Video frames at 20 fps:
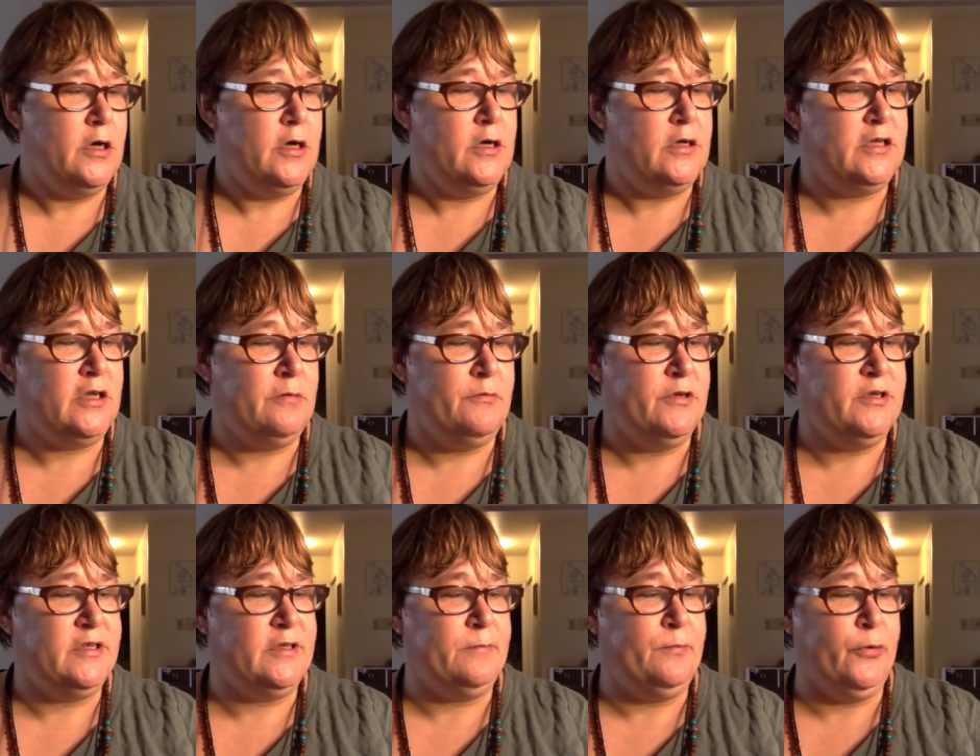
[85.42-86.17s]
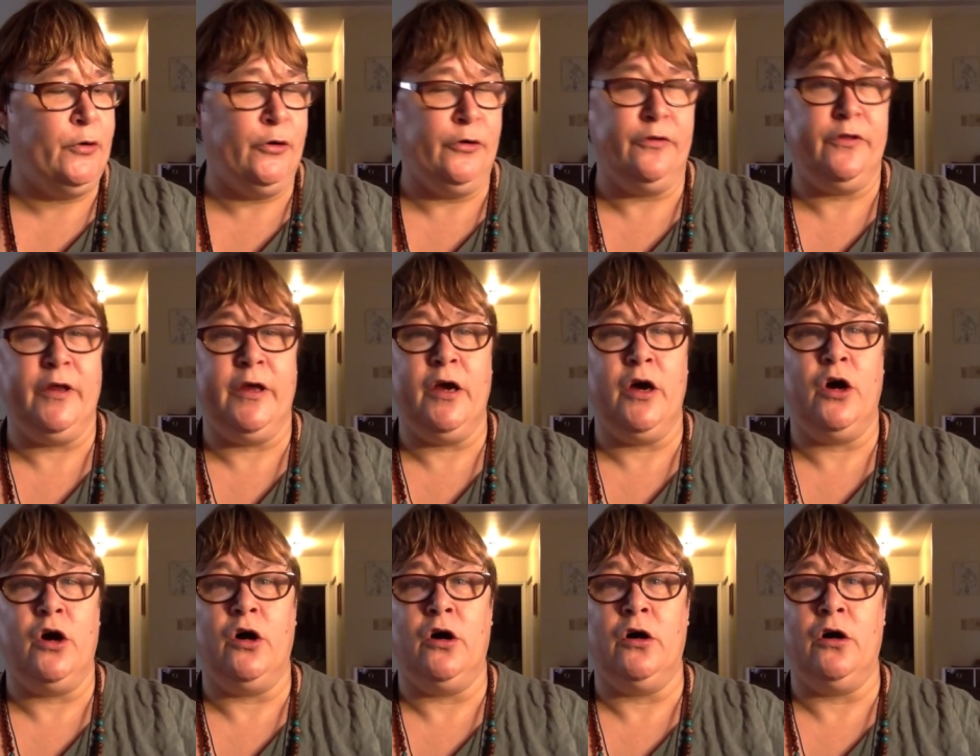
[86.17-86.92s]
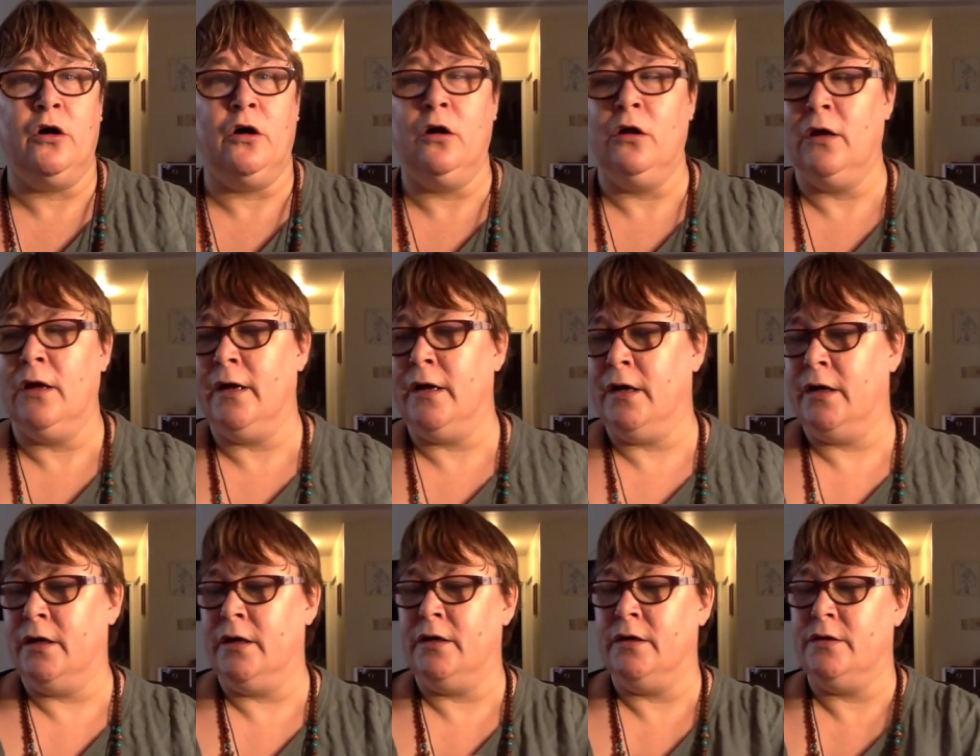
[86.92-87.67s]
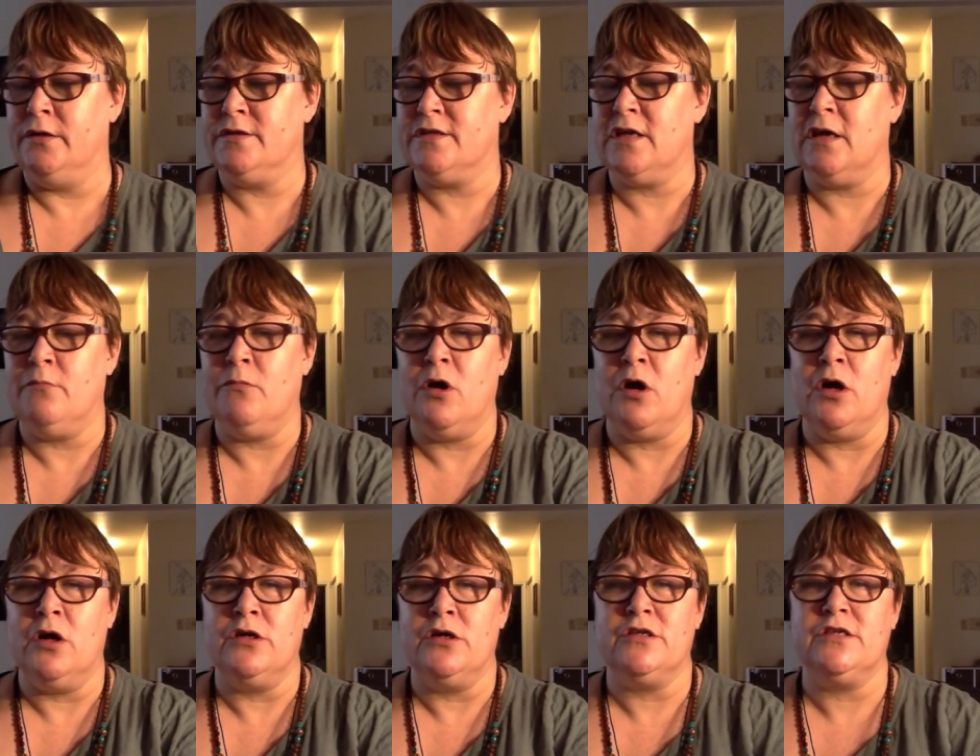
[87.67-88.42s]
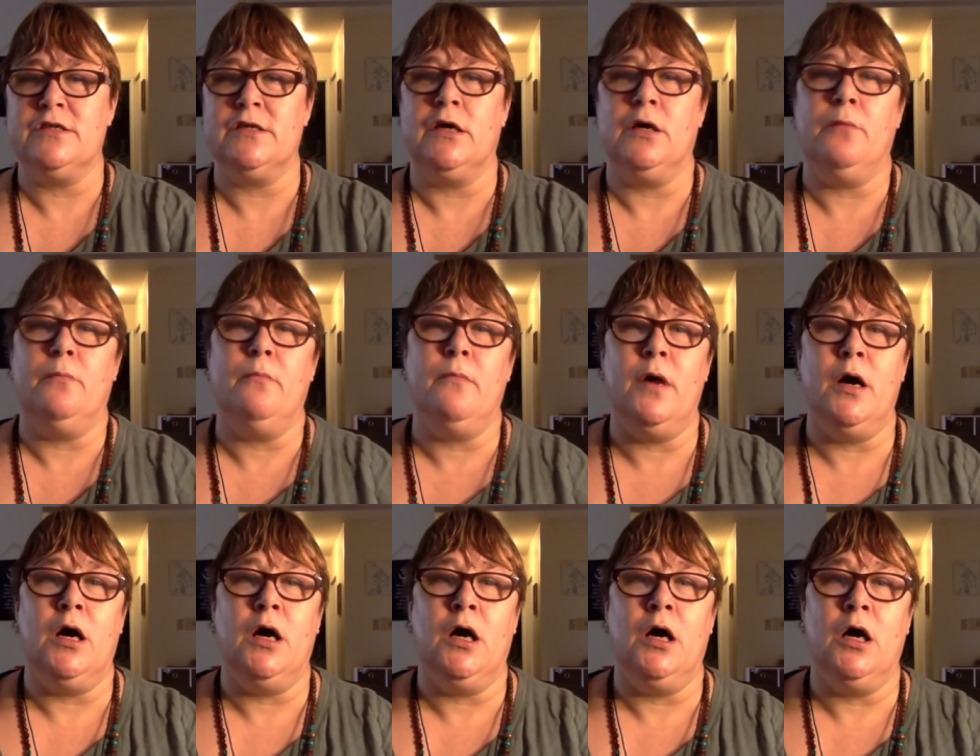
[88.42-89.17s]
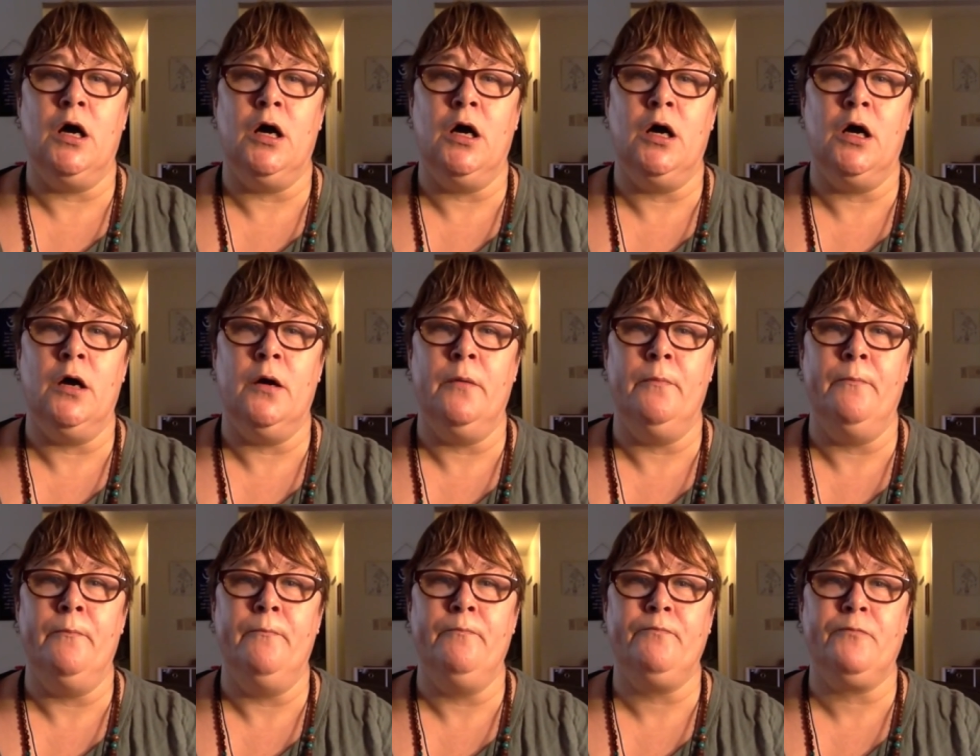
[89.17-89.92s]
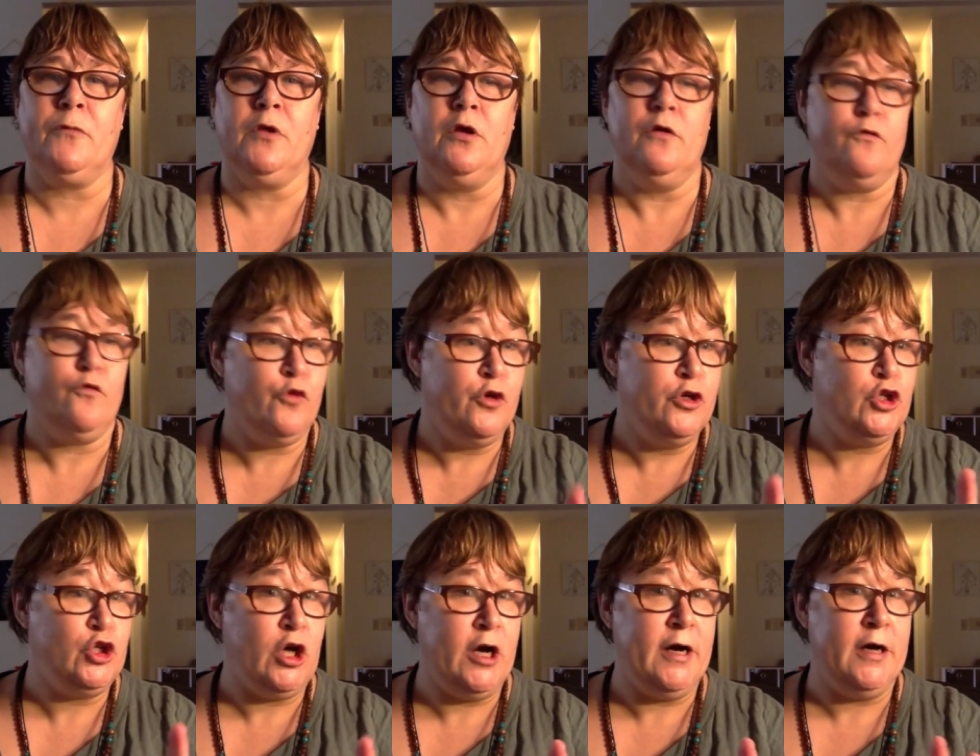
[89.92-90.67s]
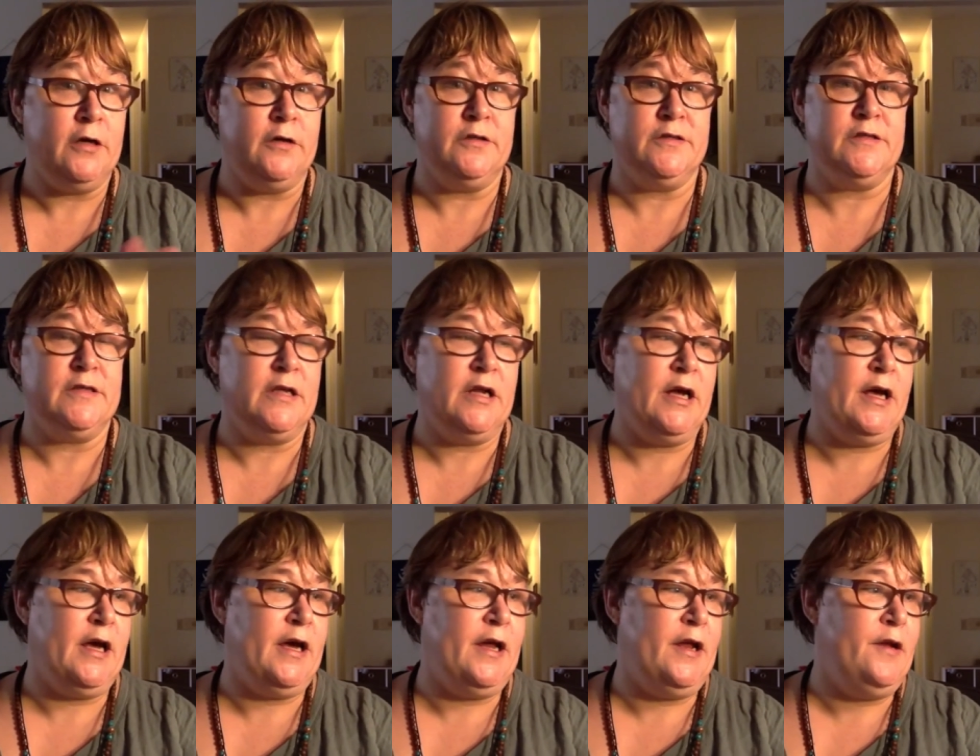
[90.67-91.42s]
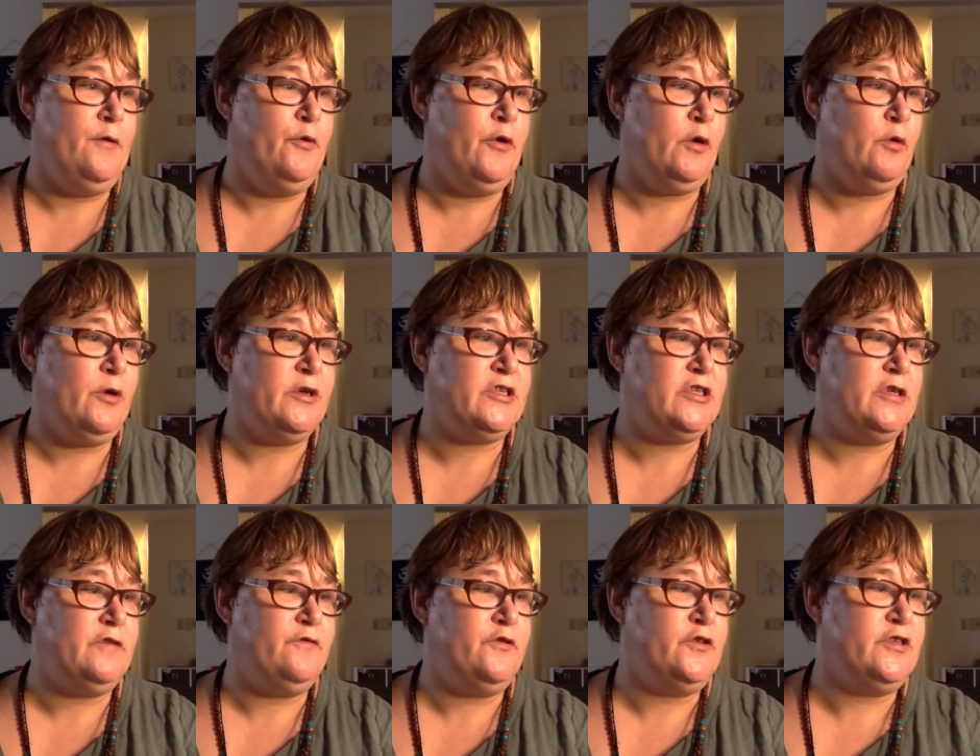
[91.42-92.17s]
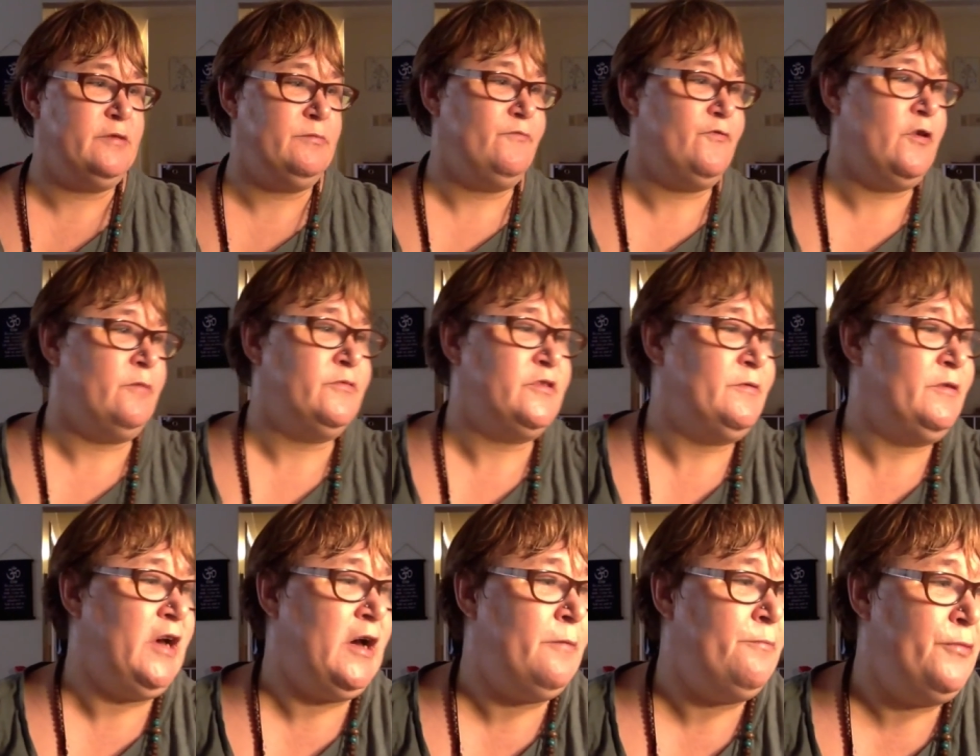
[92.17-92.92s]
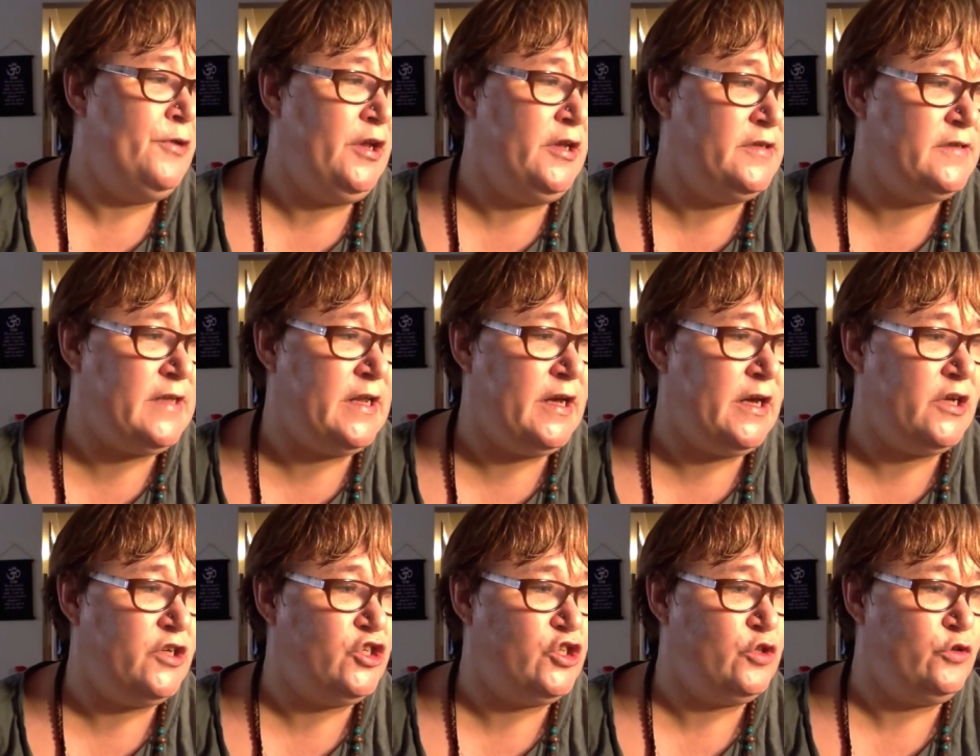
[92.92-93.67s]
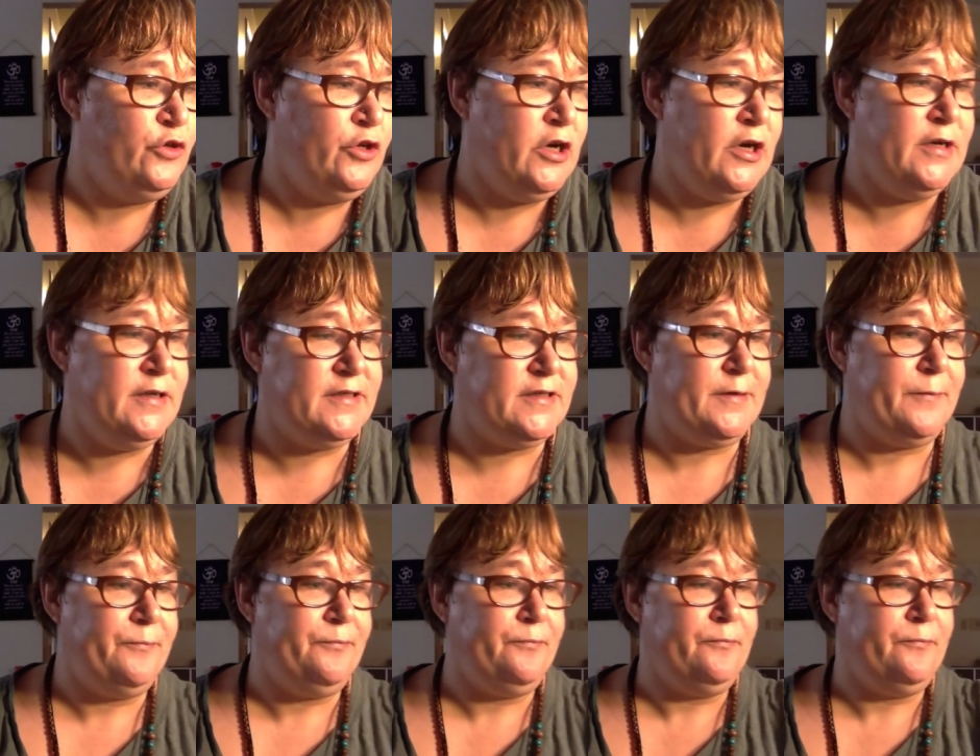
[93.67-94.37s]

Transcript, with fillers: Some is a birthday haul, and some are some um, free trials that I had requested for some from some companies that I can show you guys.